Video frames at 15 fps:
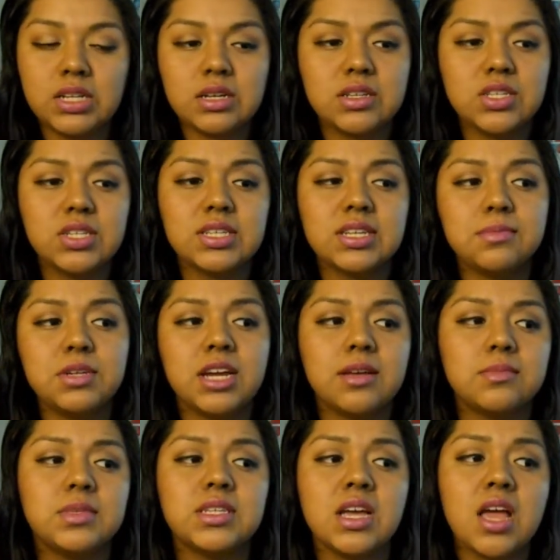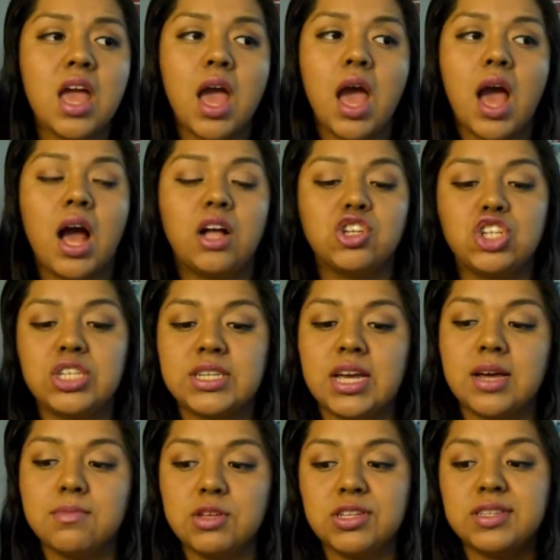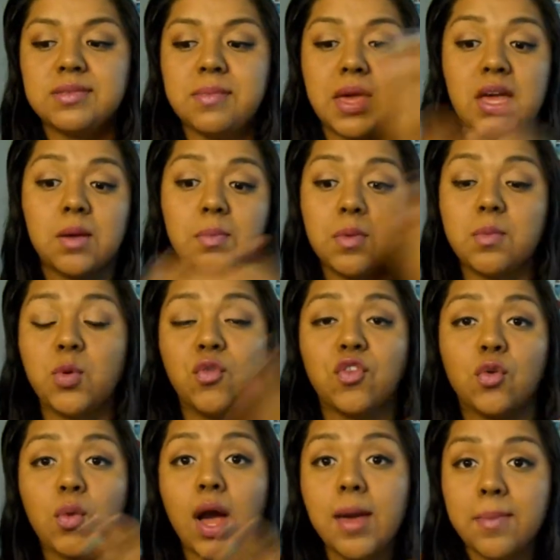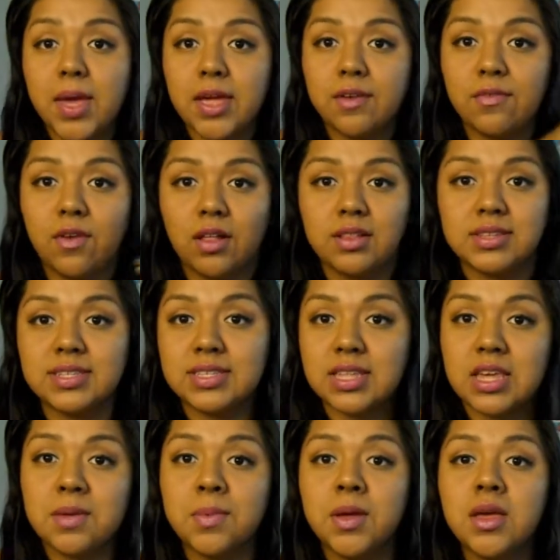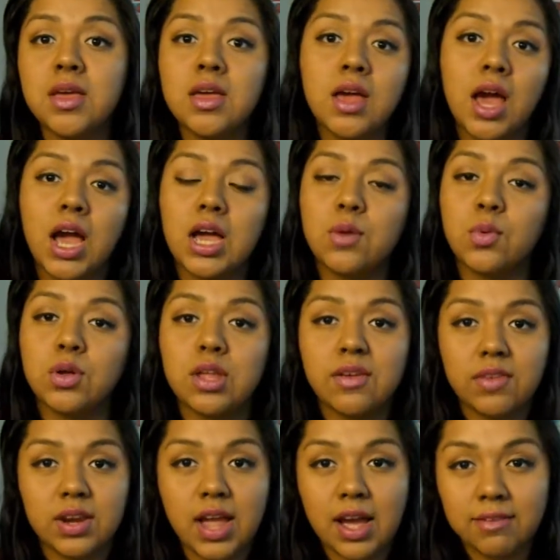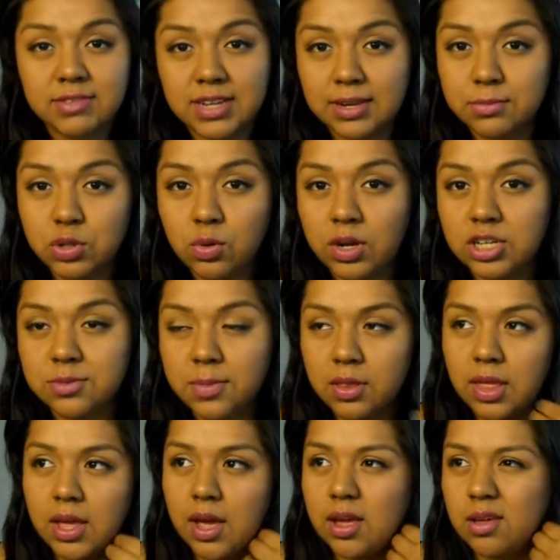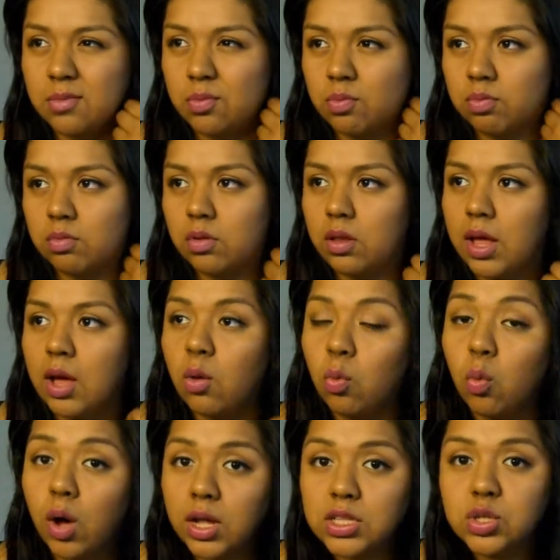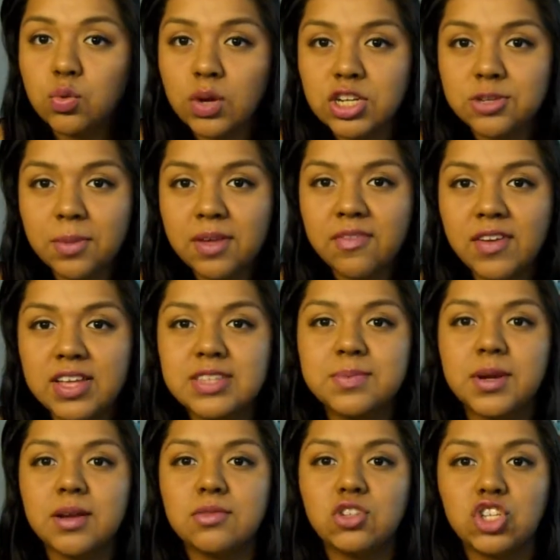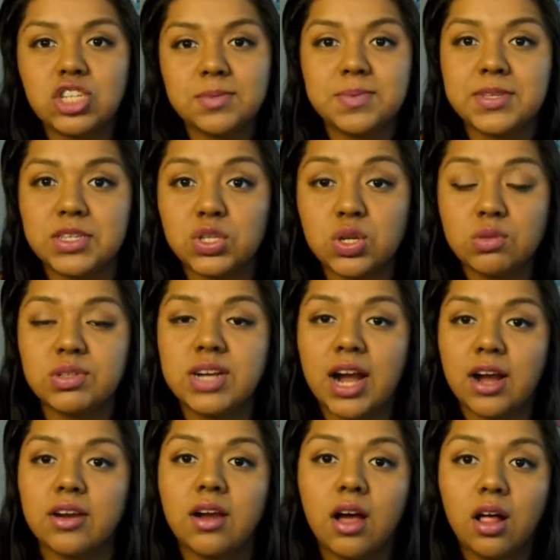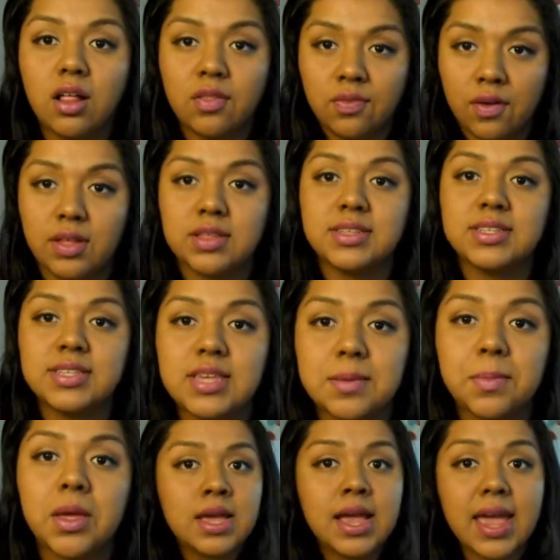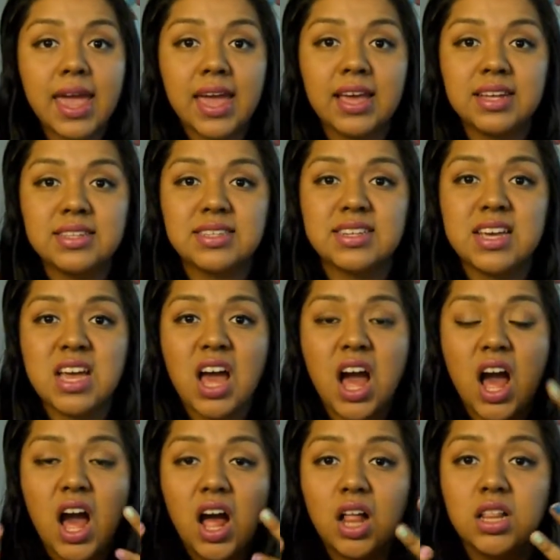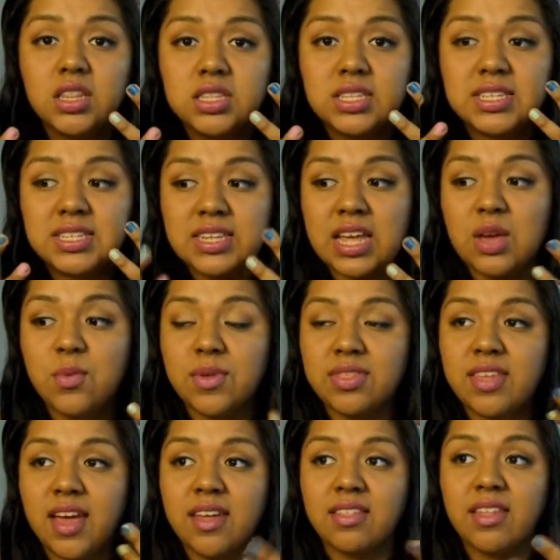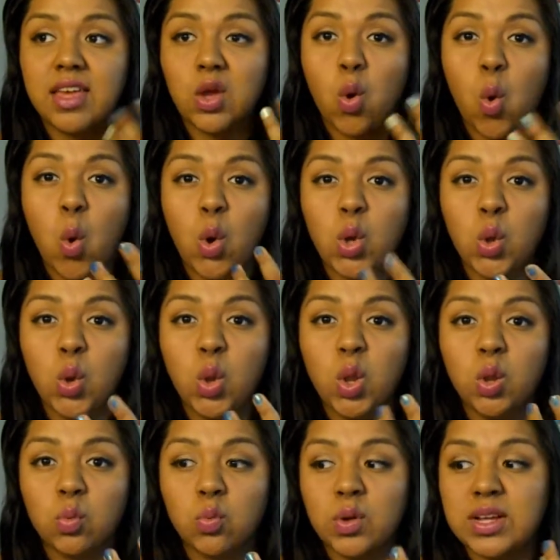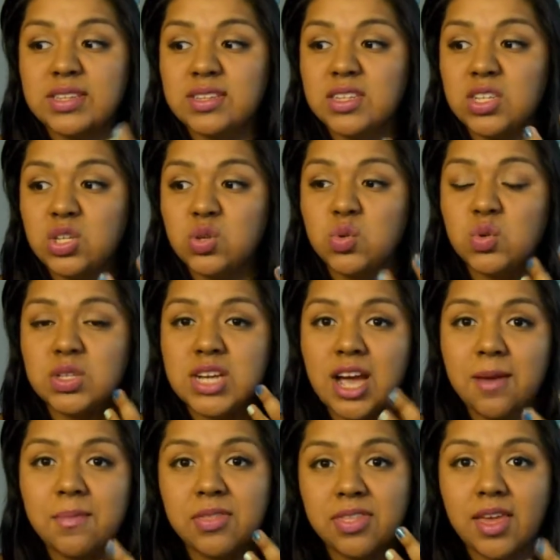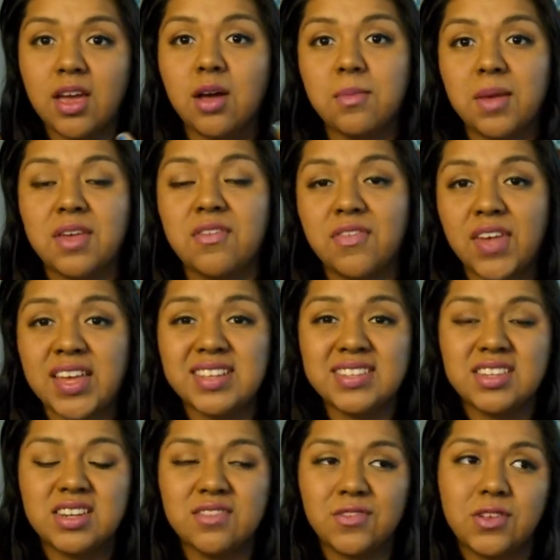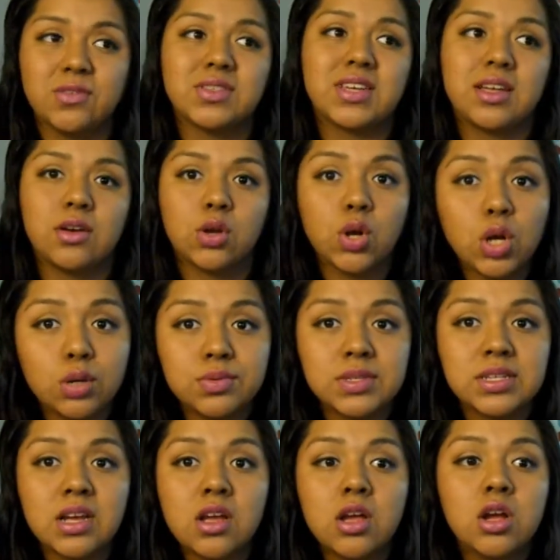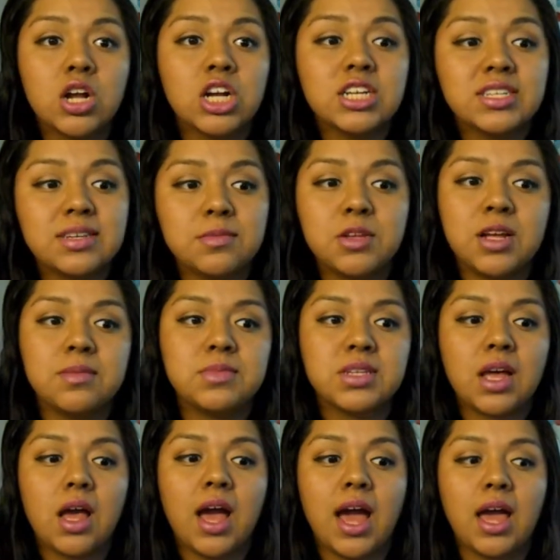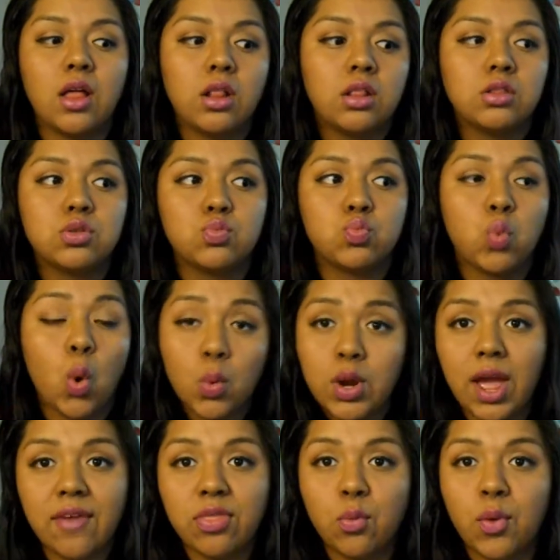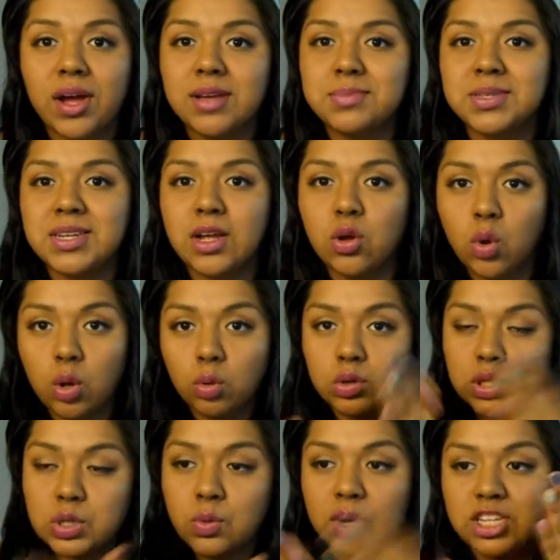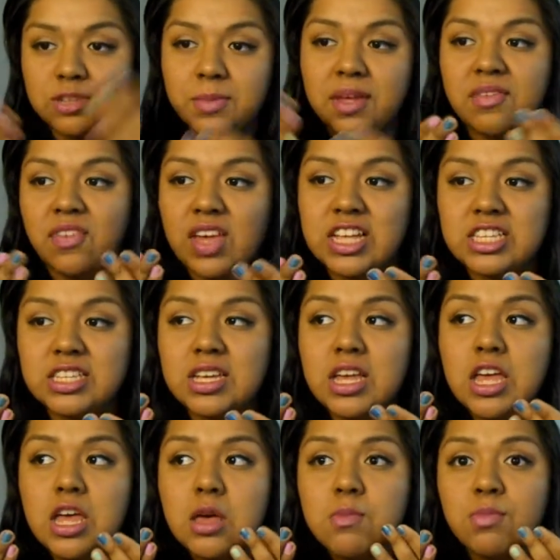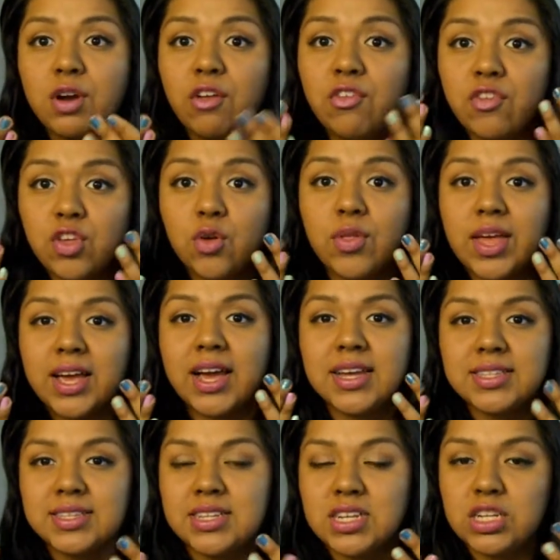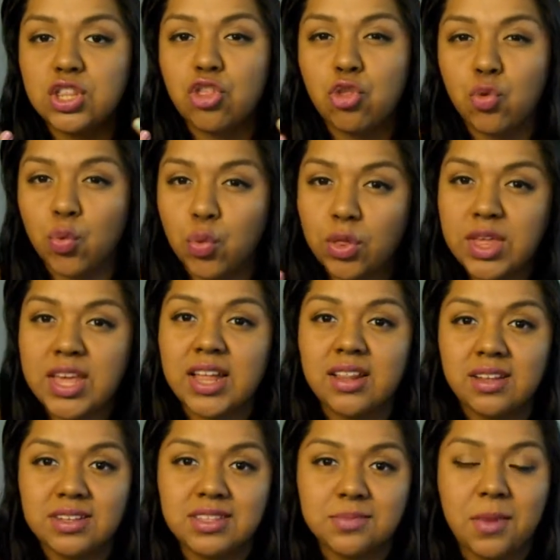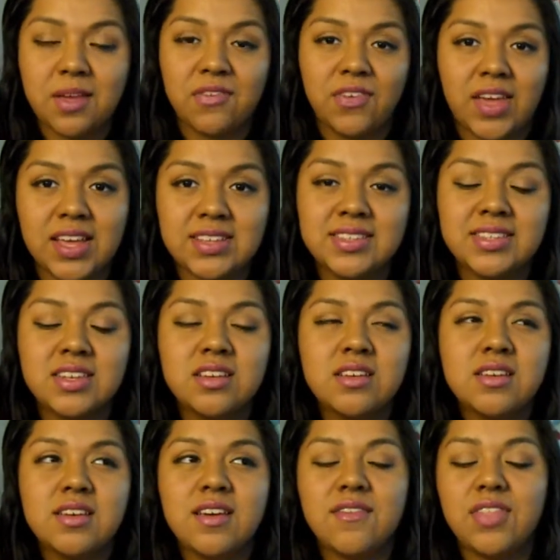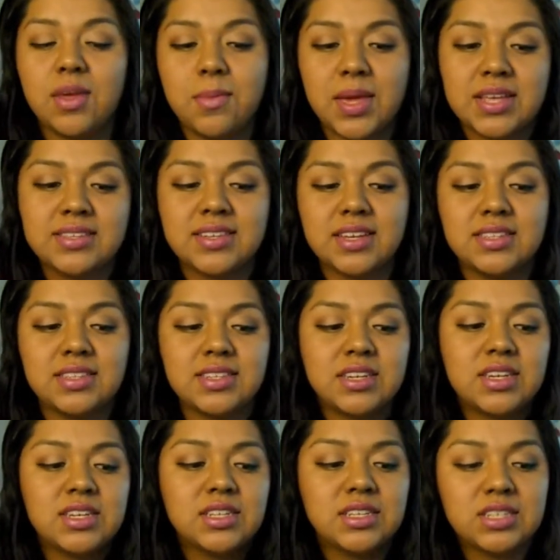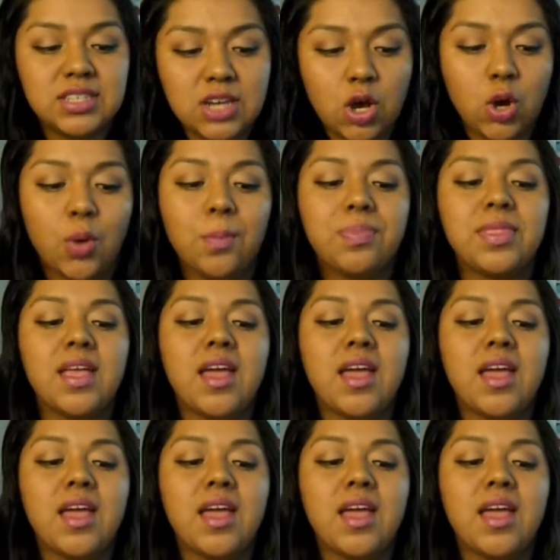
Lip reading: so sometimes I'll just come use a makeup remover wipe and fall asleep. I won't even have time to wash my, like I'll want to wash my face, but I'll just be so tired I'll fall asleep, and I'll stay with that like oil residue type of thing on my face, and it feels kind of gross. Or sometimes won't have the wipes and I'll go to wash my face, but I'll feel like I didn't thoroughly cleanse my face, if that makes sense. So